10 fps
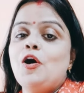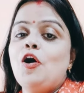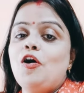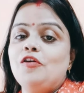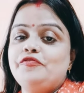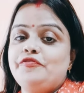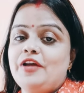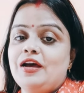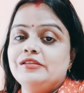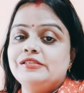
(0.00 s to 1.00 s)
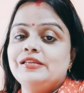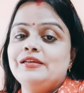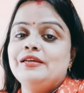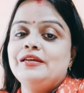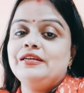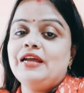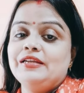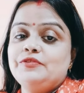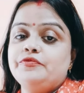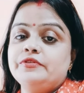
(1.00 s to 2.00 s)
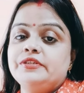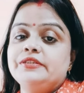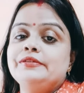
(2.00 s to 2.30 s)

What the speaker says: of France that were